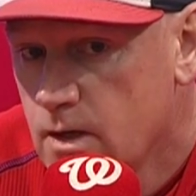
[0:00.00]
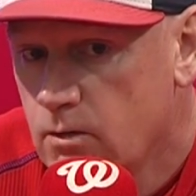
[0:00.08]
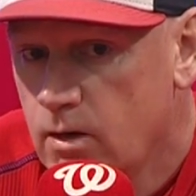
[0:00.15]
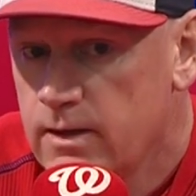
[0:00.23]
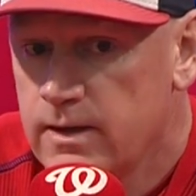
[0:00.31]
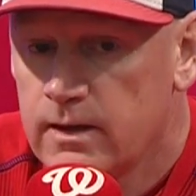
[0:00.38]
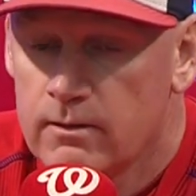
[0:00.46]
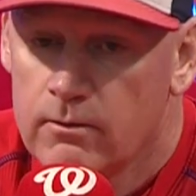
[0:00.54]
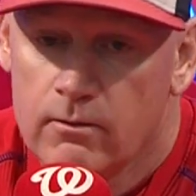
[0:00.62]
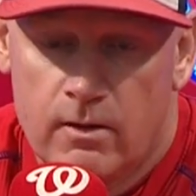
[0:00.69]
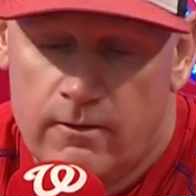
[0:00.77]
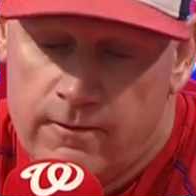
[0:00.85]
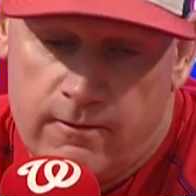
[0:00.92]
Well, I think
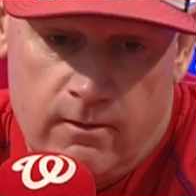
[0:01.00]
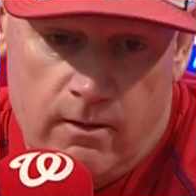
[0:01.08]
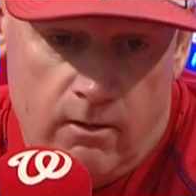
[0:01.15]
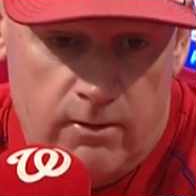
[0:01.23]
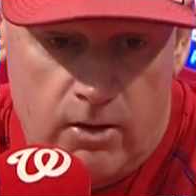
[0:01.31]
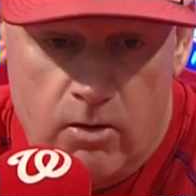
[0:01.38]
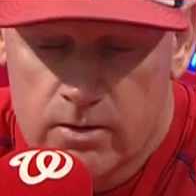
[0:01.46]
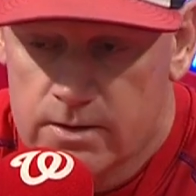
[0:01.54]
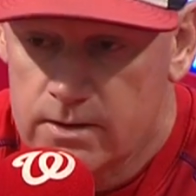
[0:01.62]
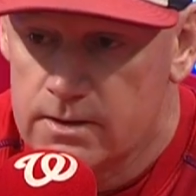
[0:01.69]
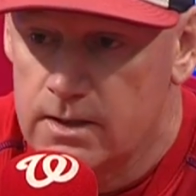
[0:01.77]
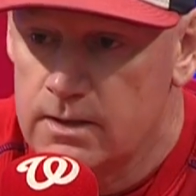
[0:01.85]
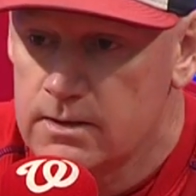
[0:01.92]
if over the course of
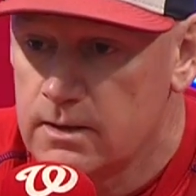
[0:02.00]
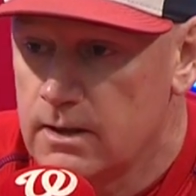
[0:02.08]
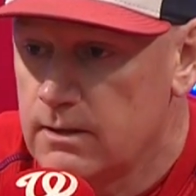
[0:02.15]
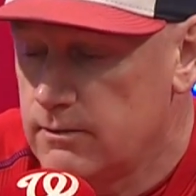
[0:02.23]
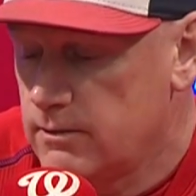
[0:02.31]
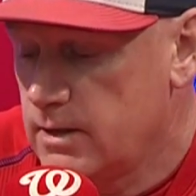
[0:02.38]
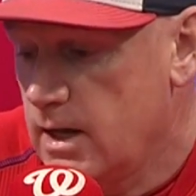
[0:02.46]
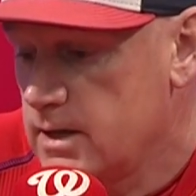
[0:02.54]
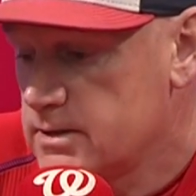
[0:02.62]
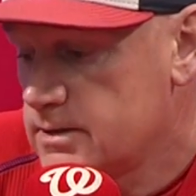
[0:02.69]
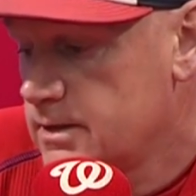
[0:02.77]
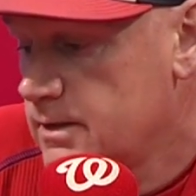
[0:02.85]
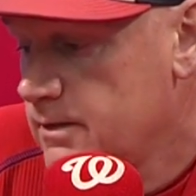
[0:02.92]
the season,
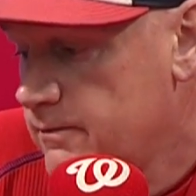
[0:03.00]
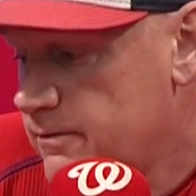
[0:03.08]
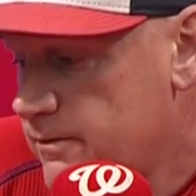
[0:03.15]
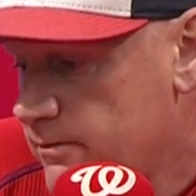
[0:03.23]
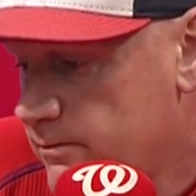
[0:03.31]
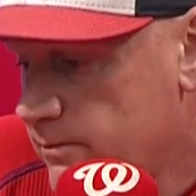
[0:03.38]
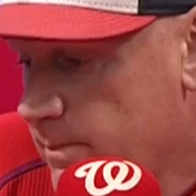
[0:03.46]
guys that have